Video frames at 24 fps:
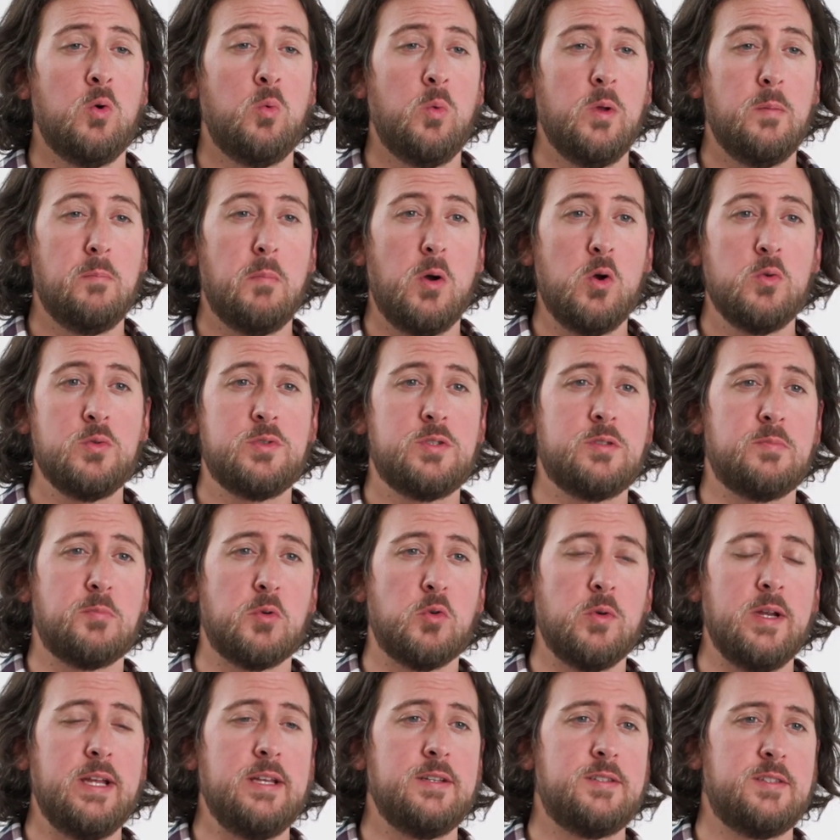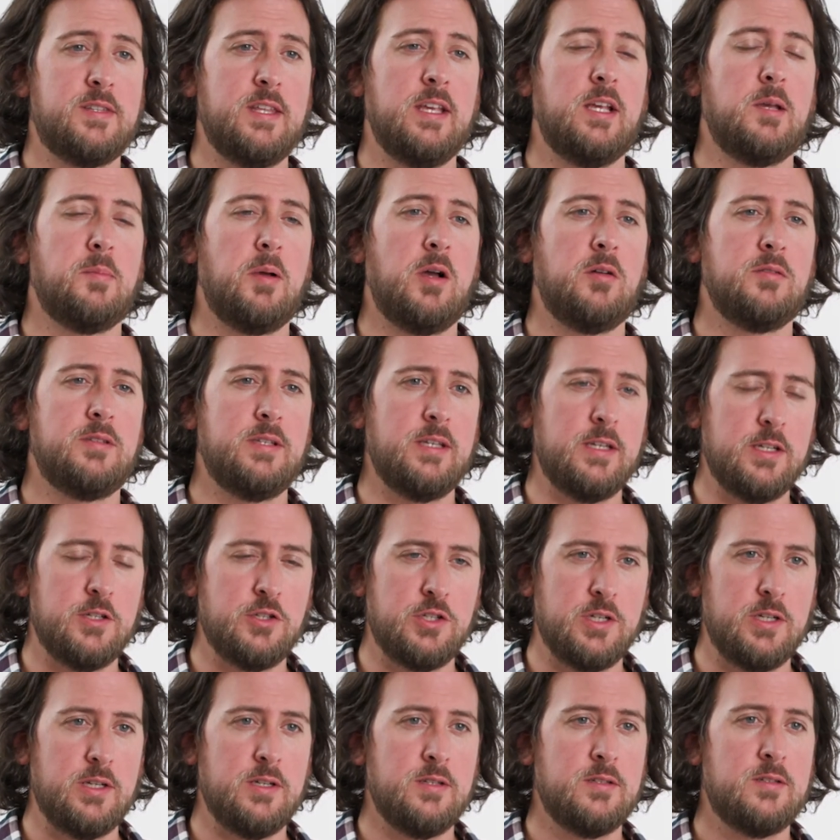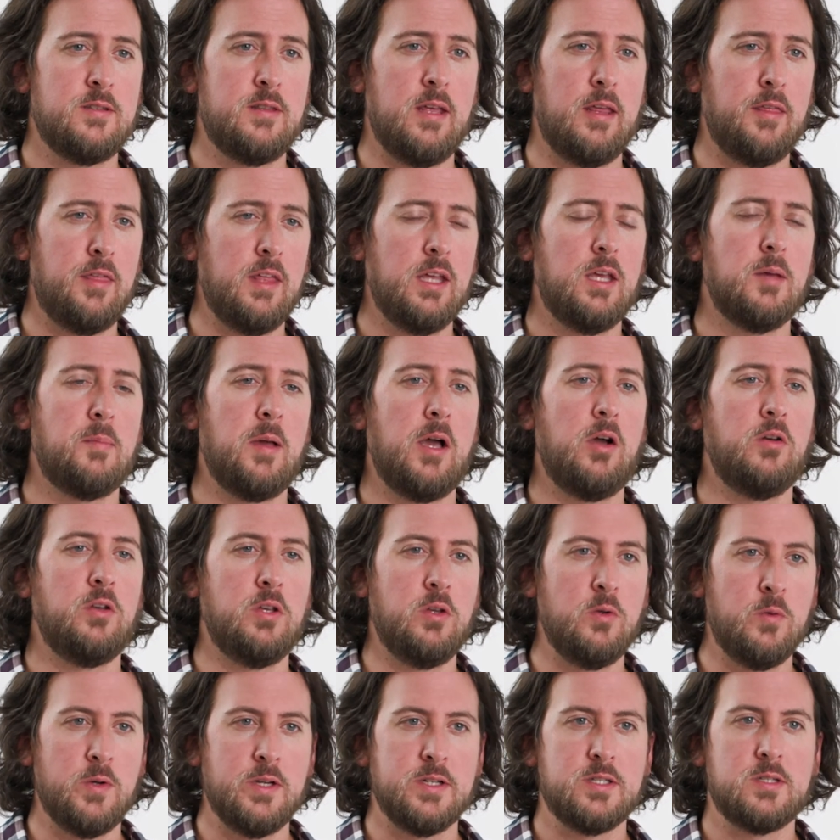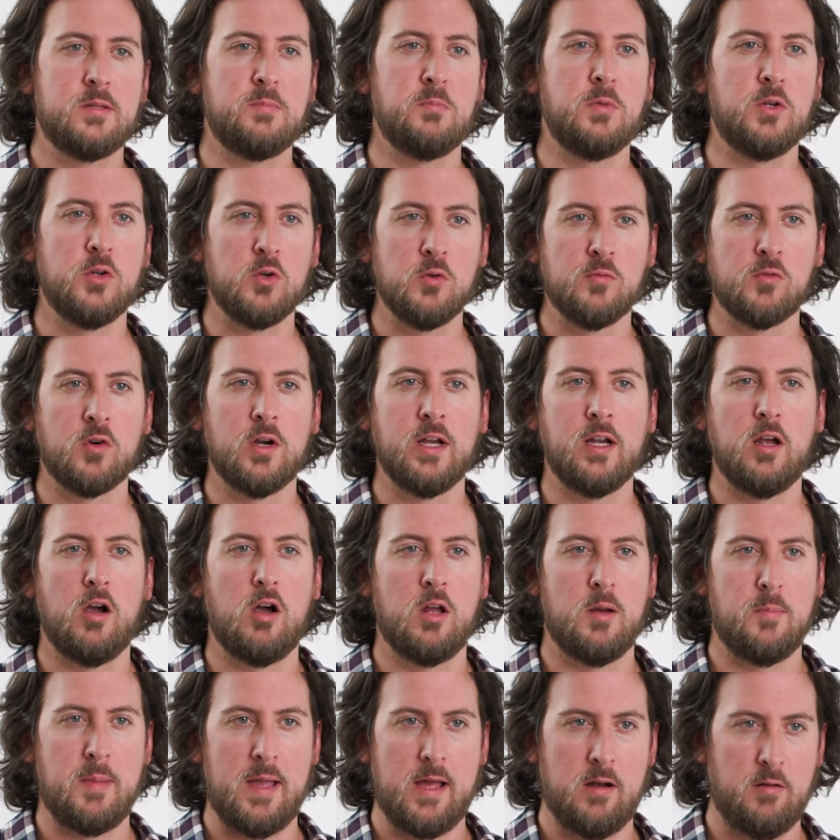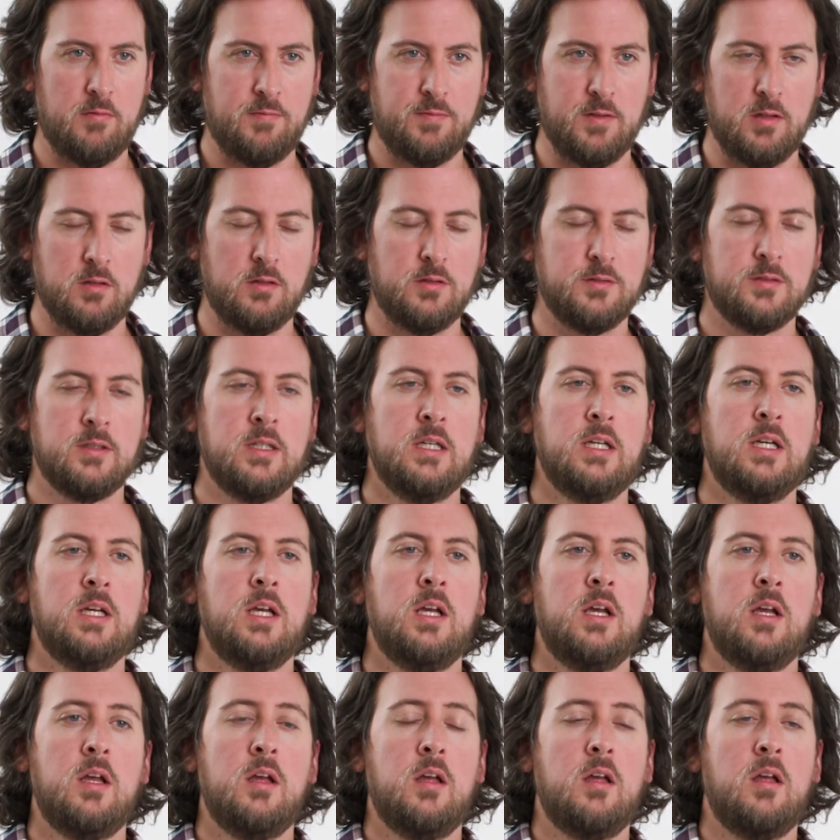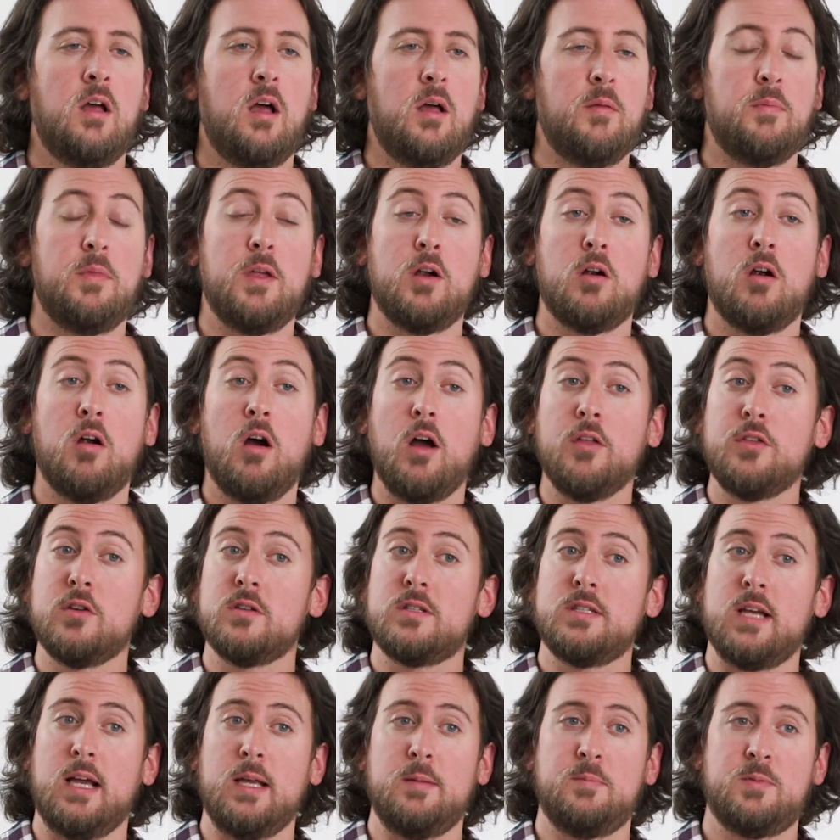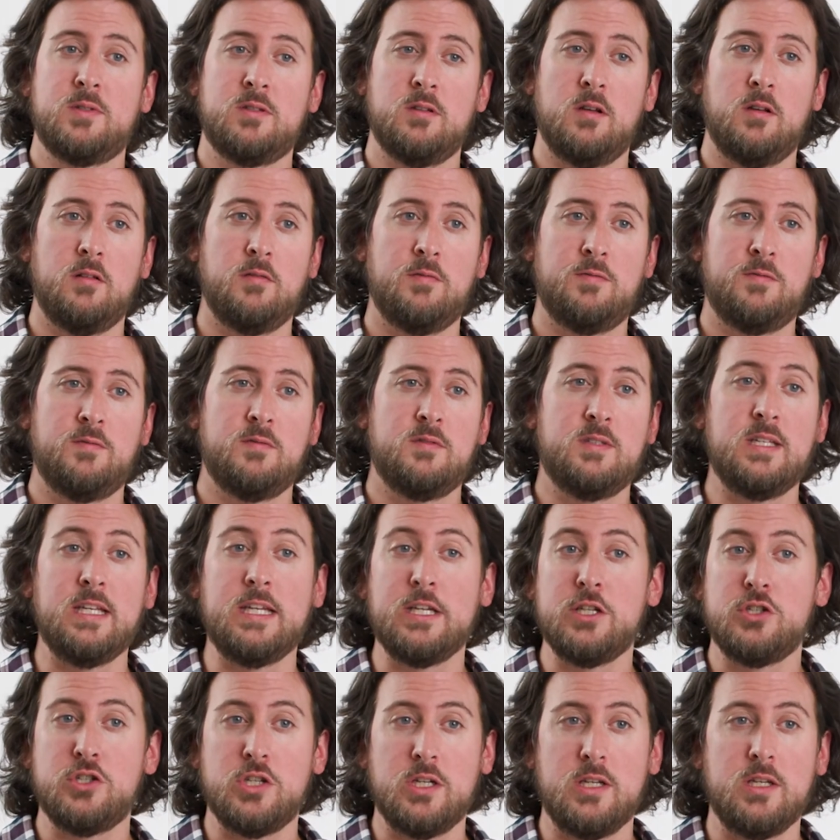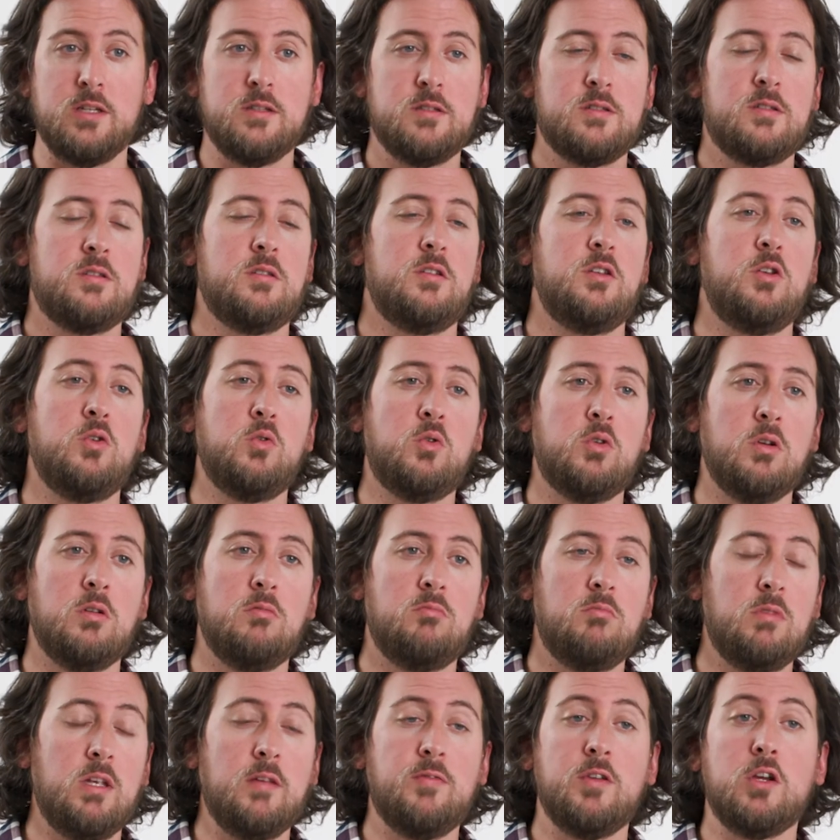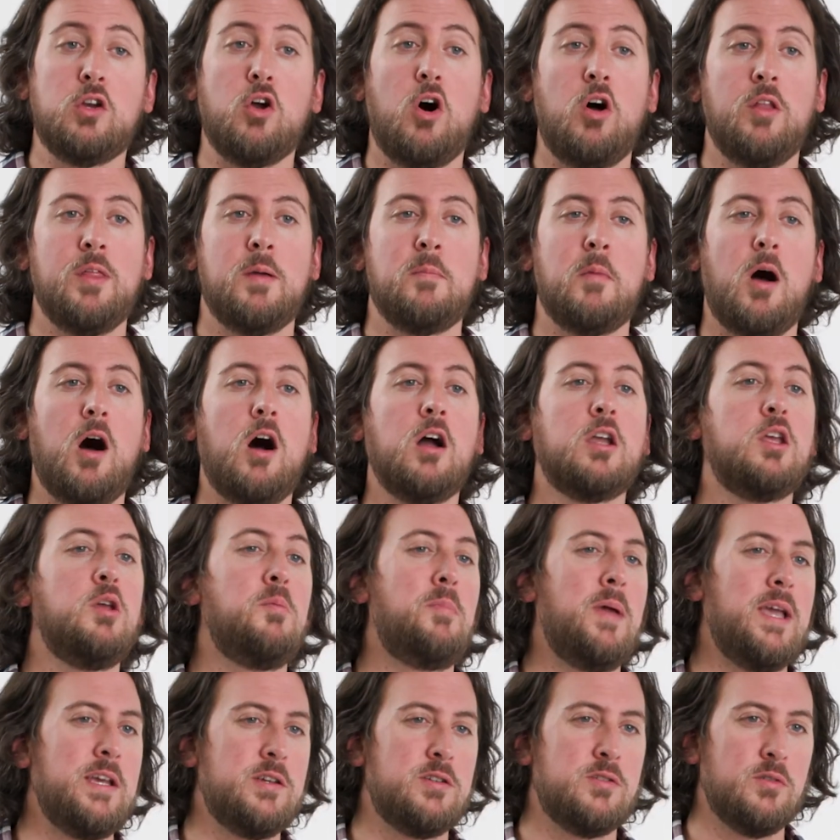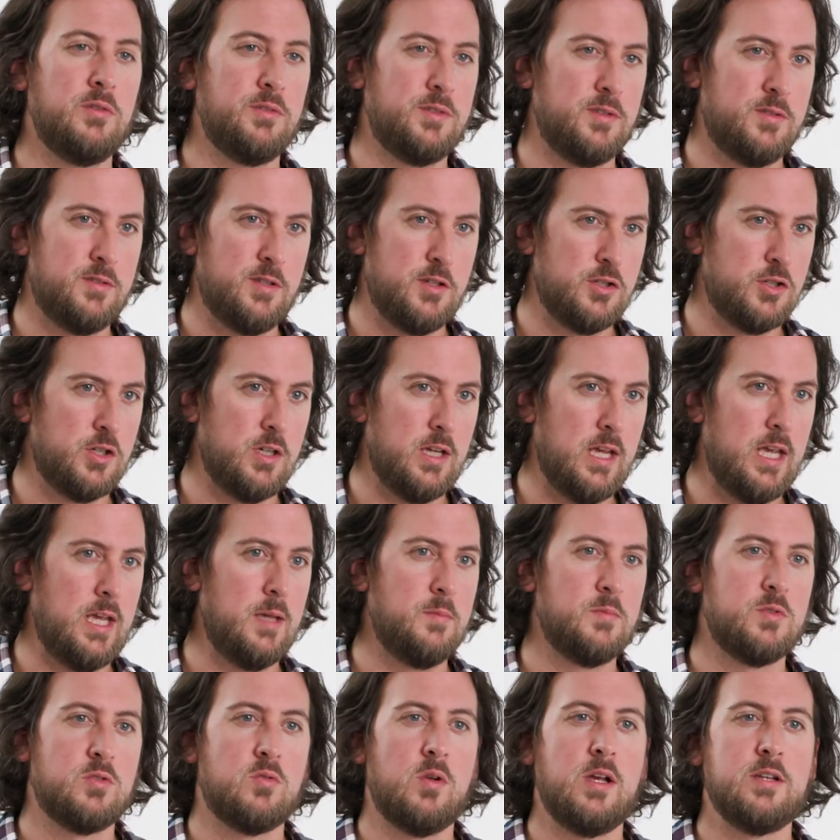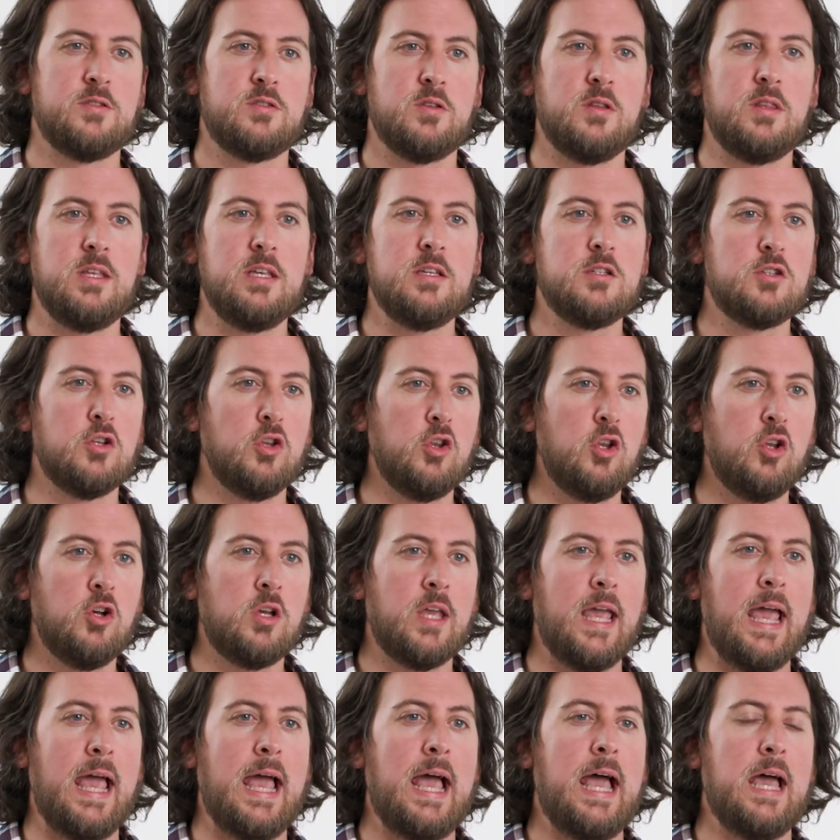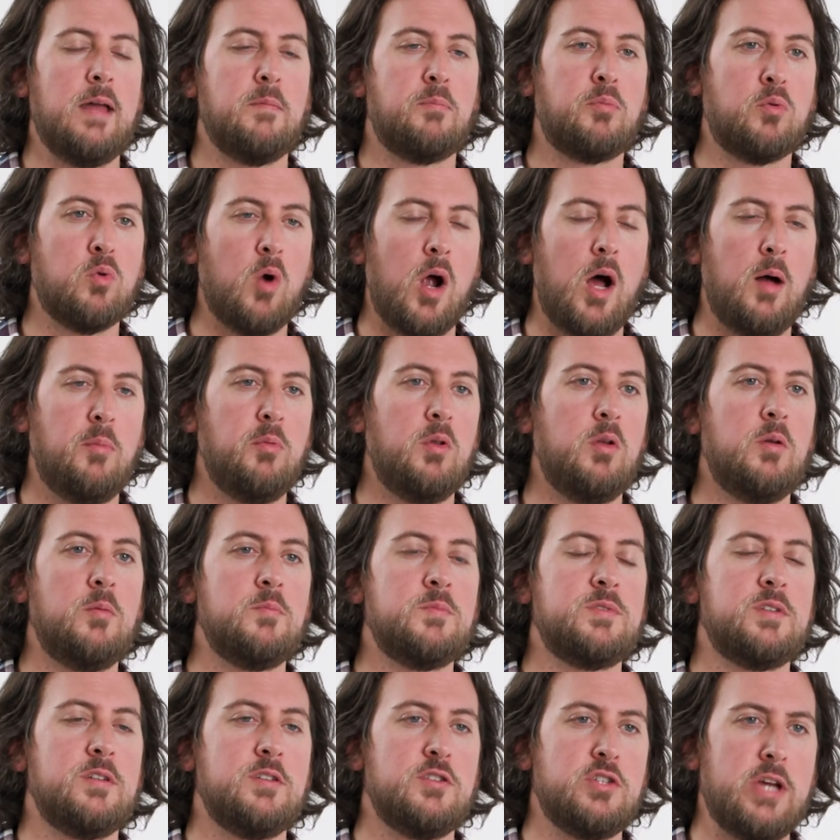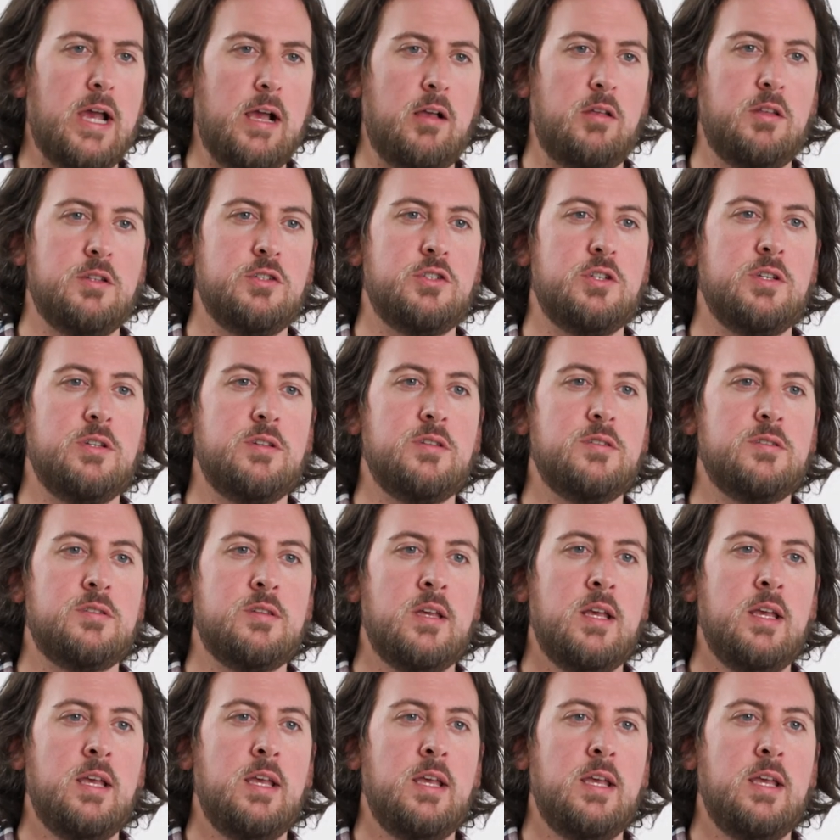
when most Marines think about TDGs, they think about units maneuvering on a battlefield. There are other types of TDGs. You could even call them occupational decision games, right? So these look at problems and challenges